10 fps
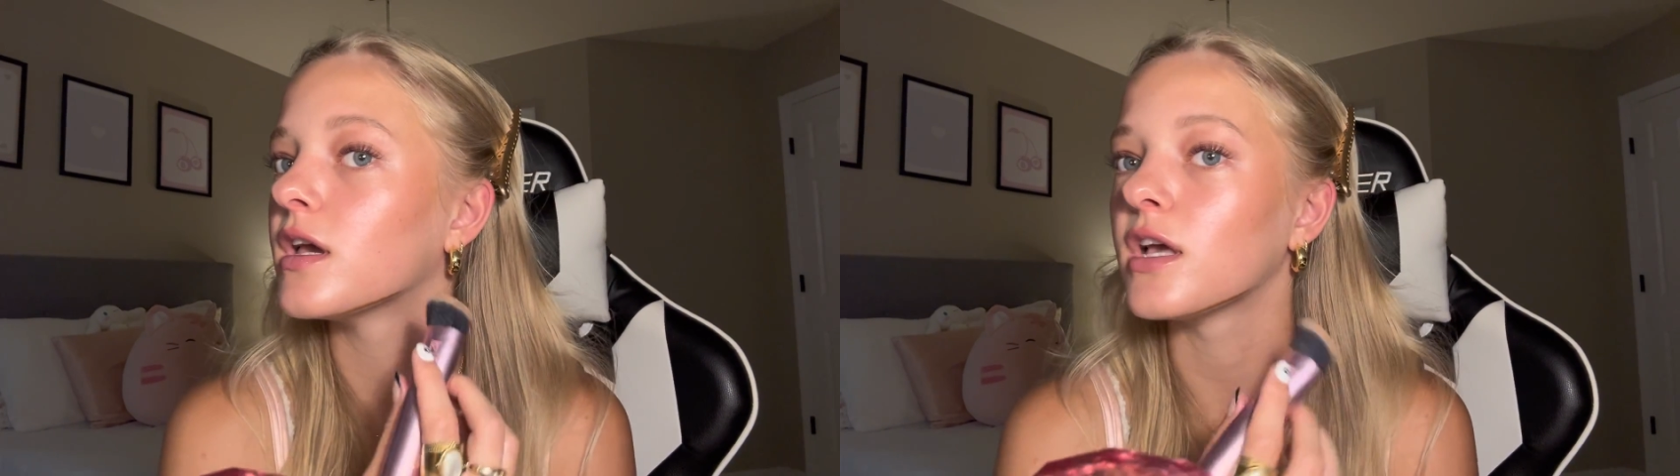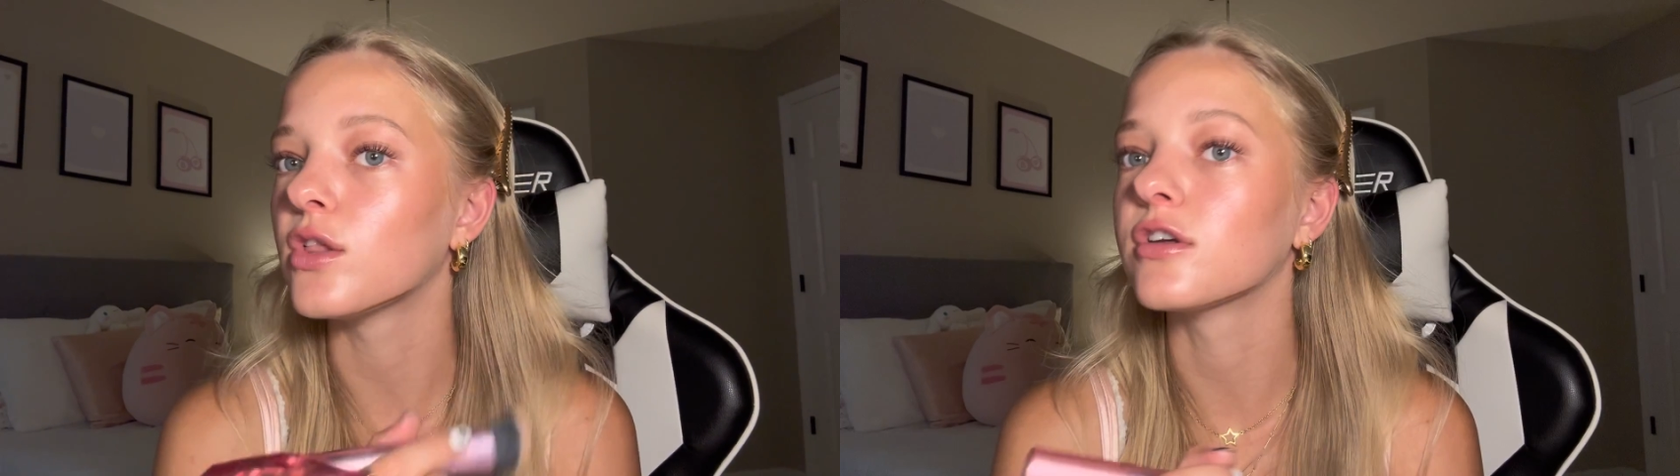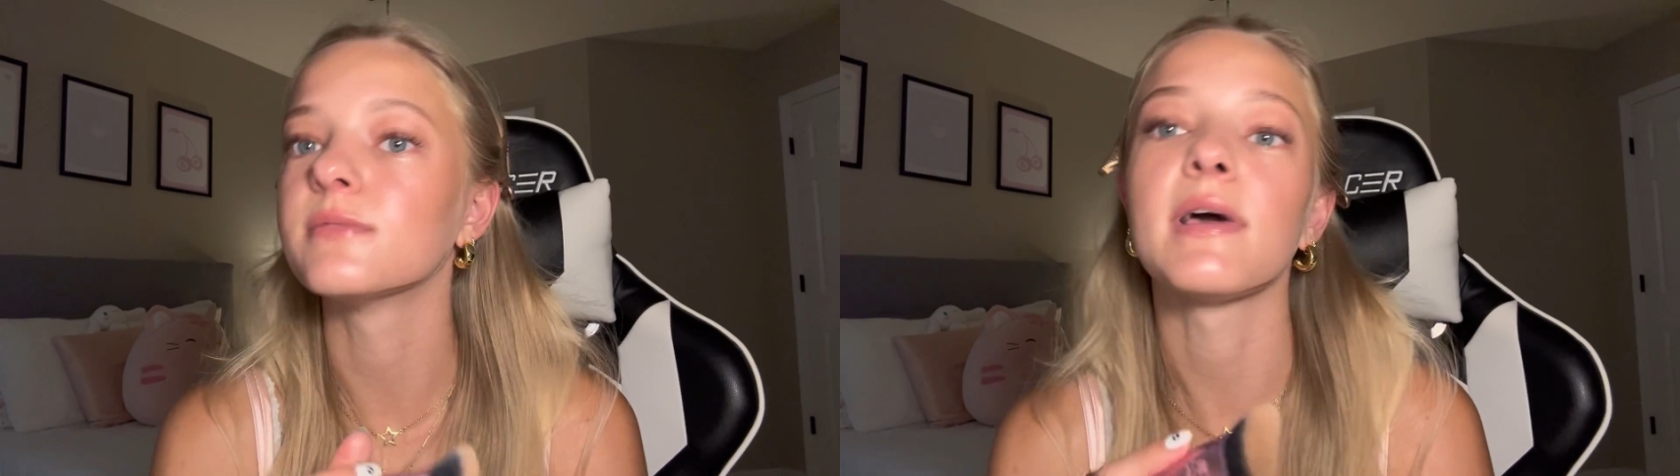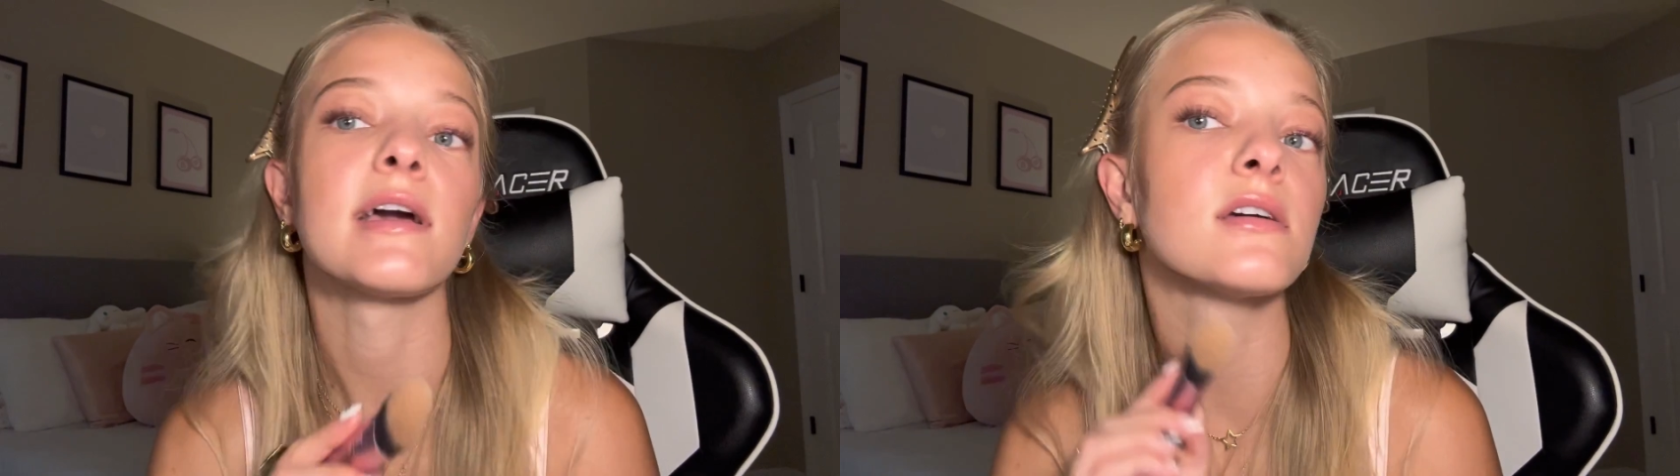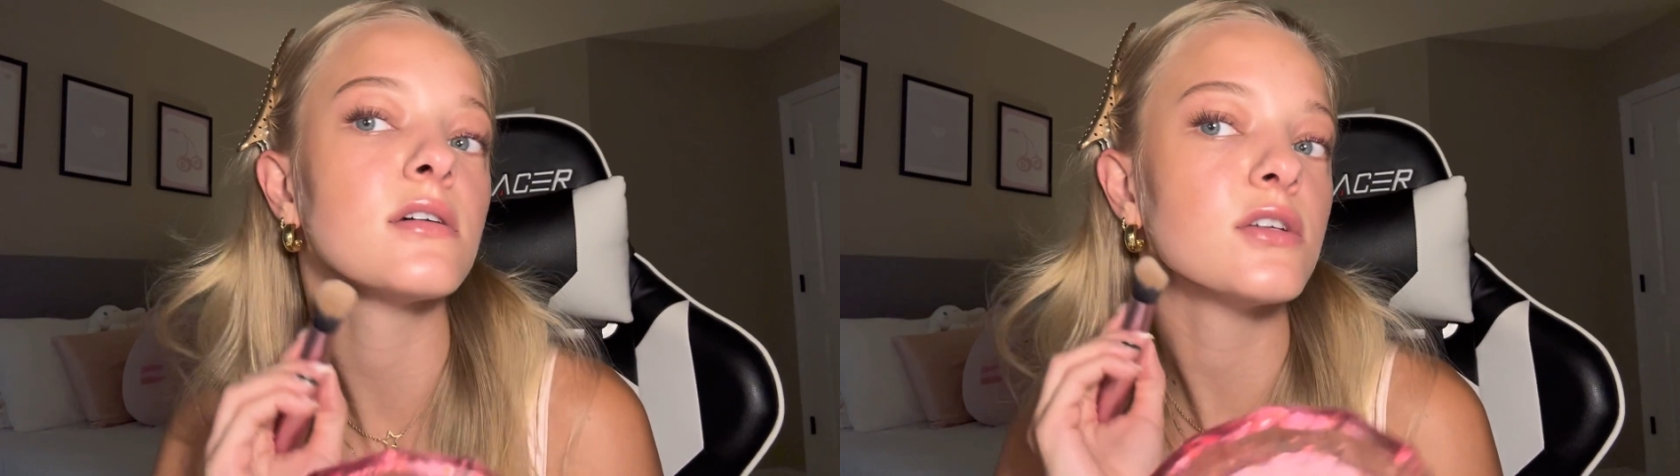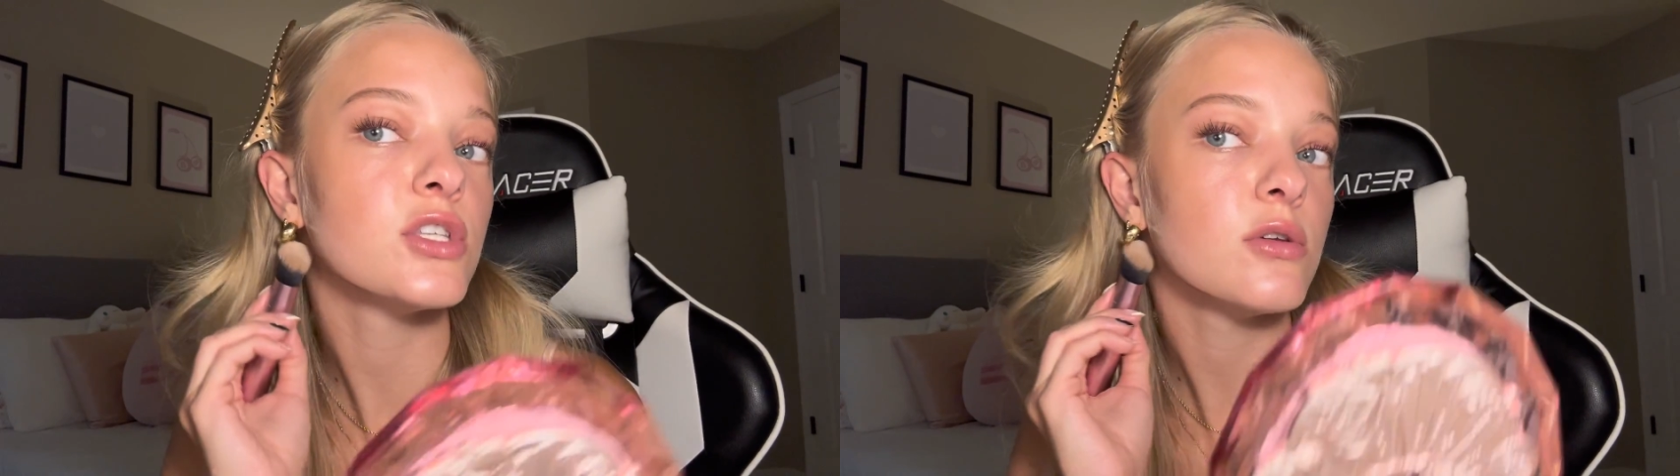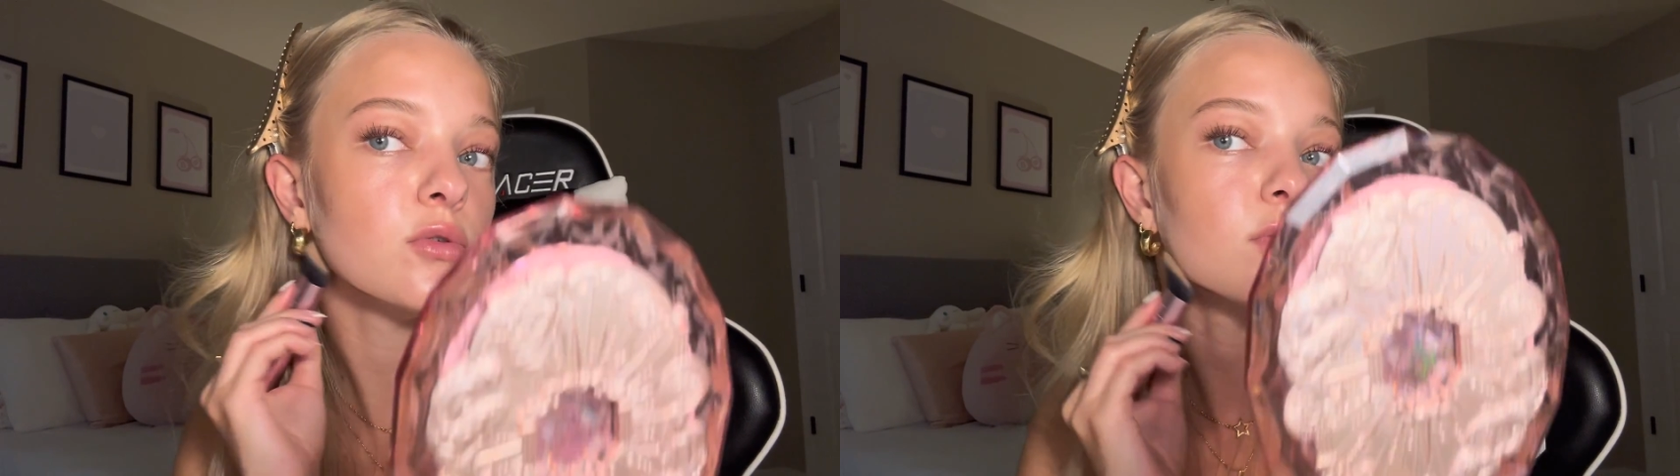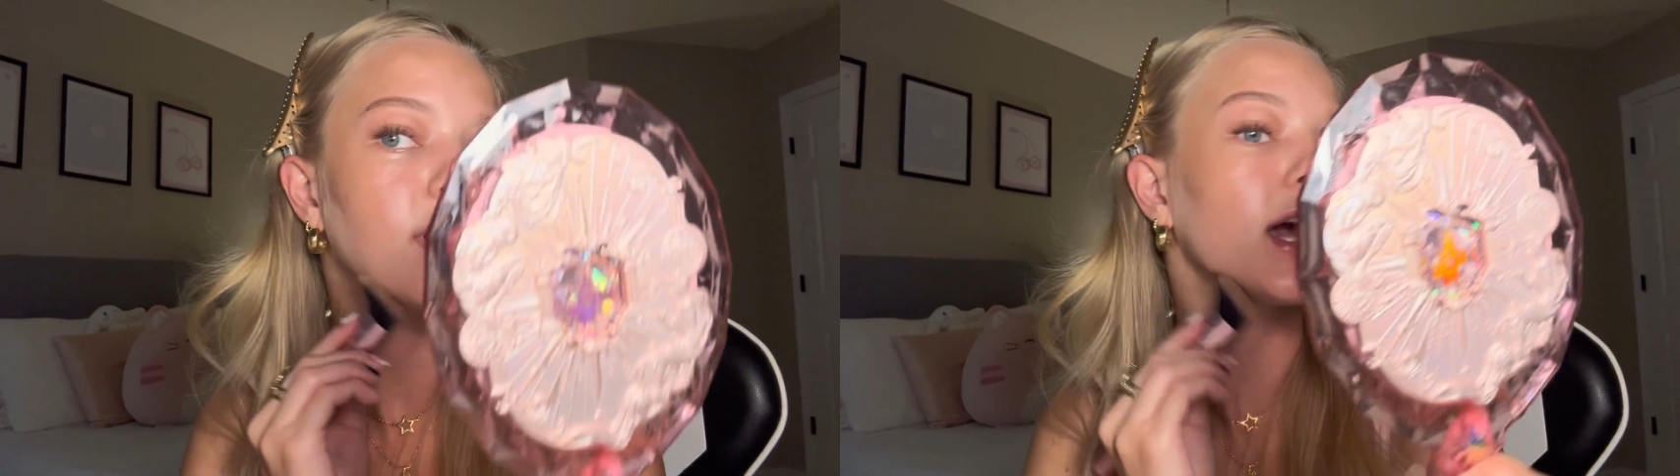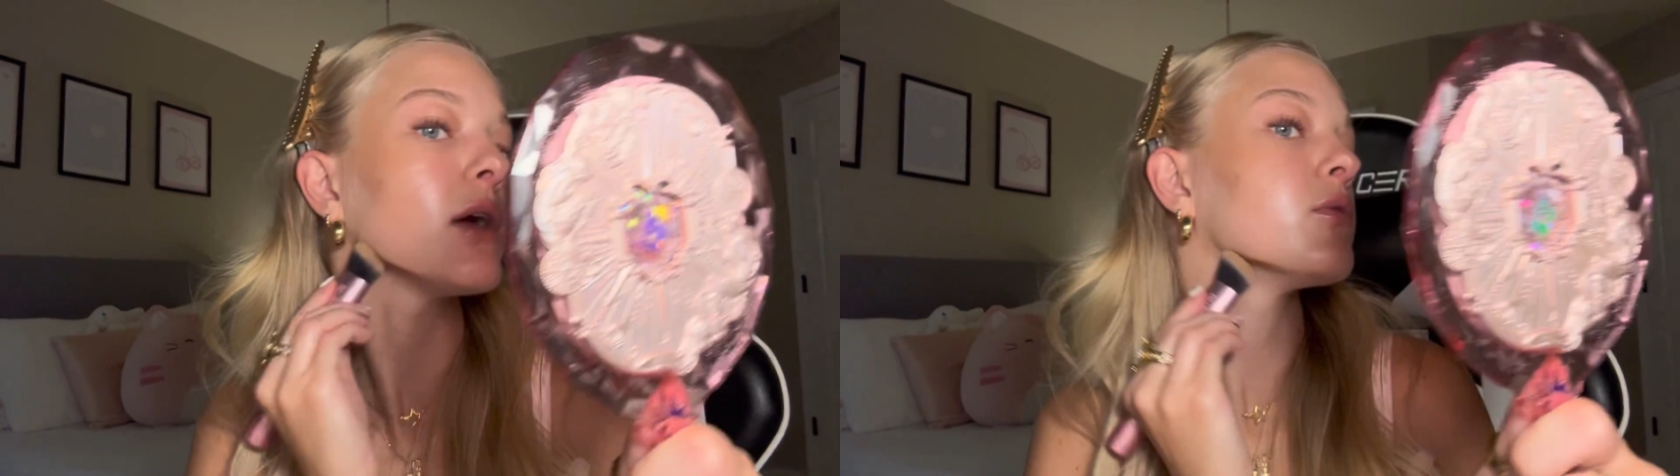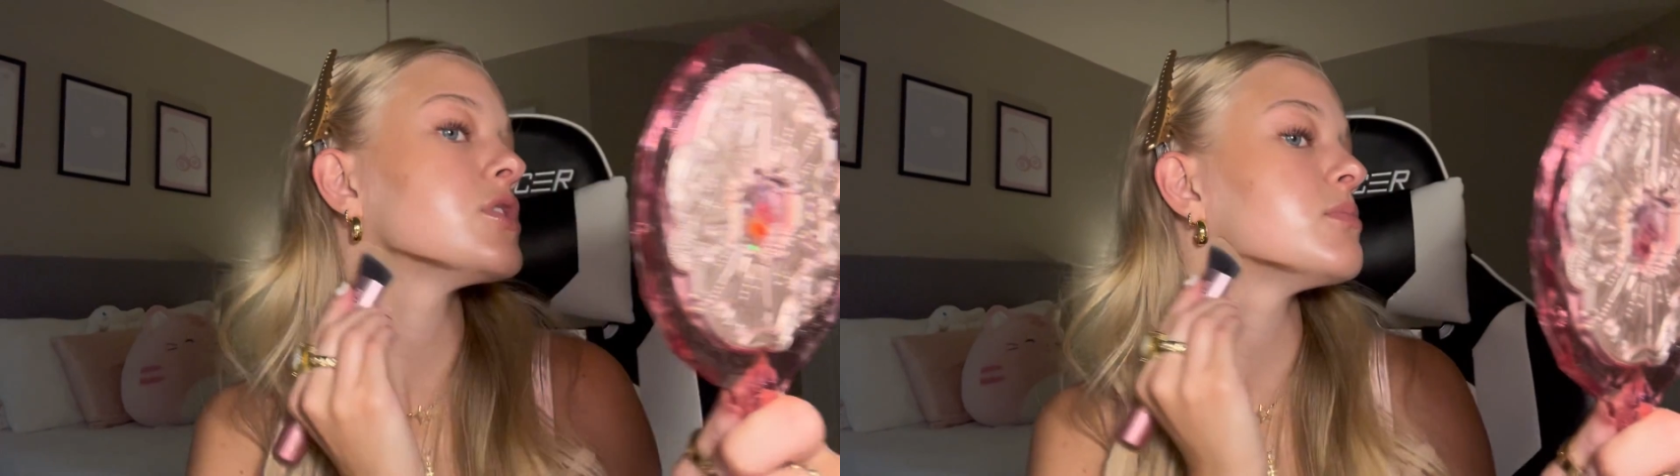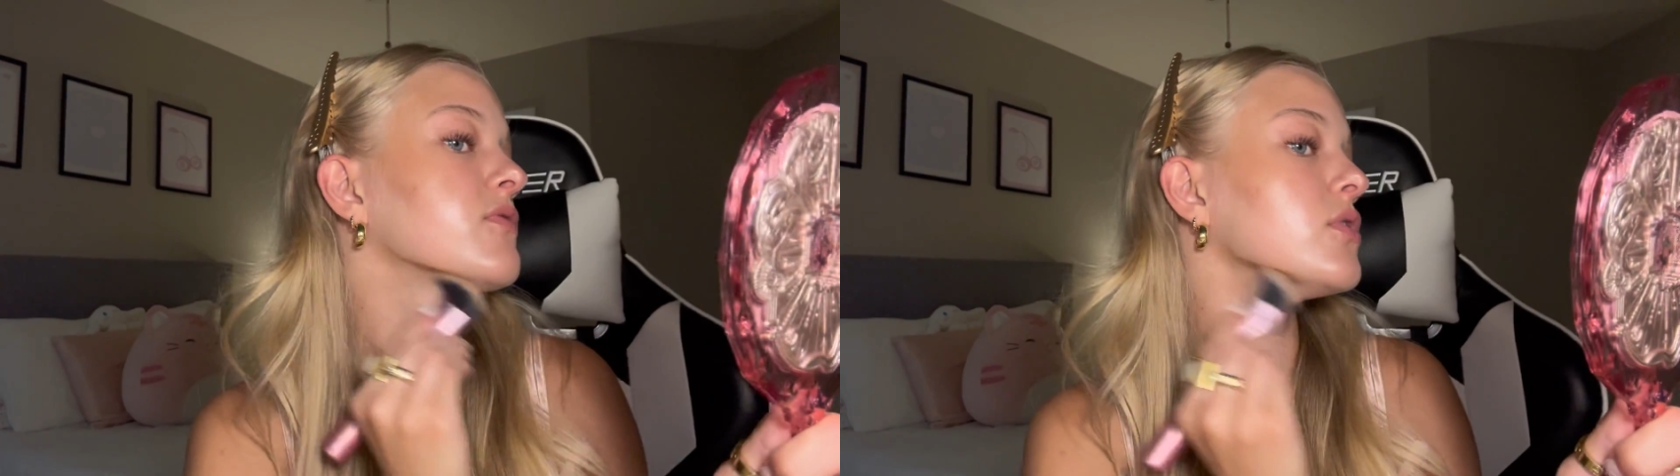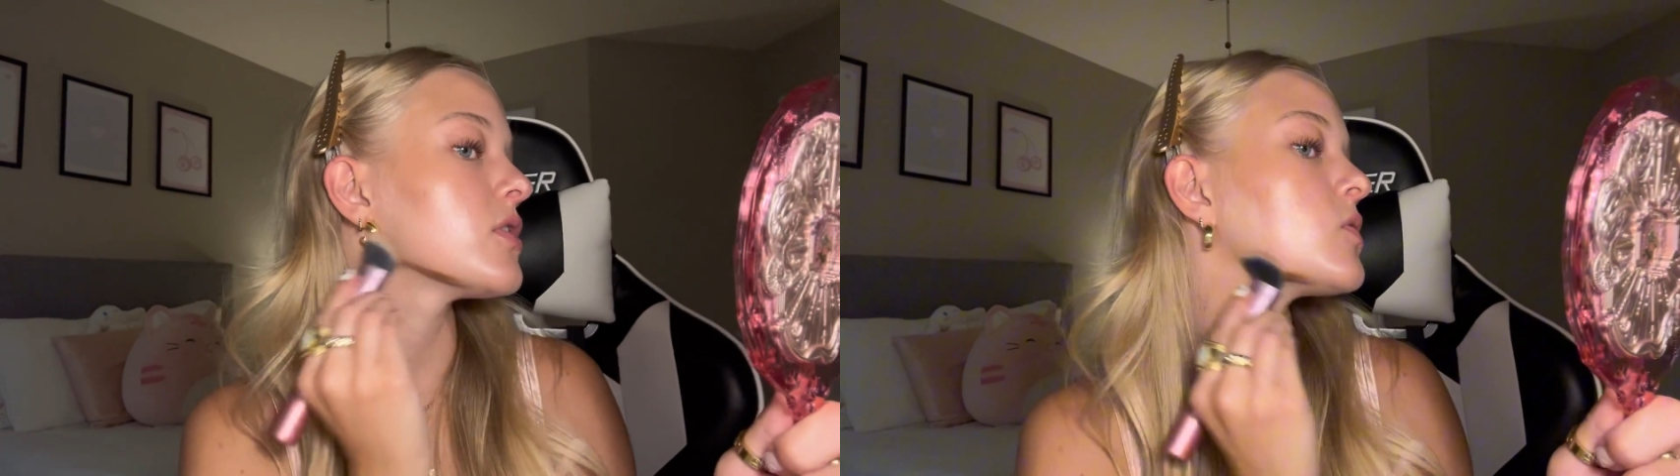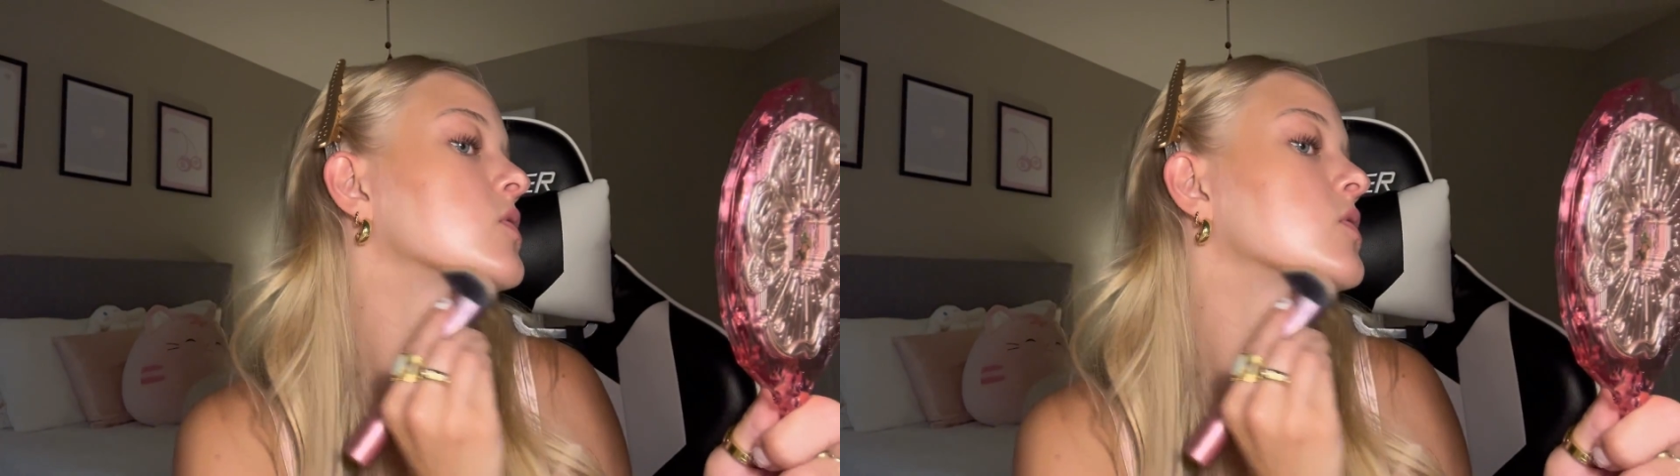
it looks back to how it was before.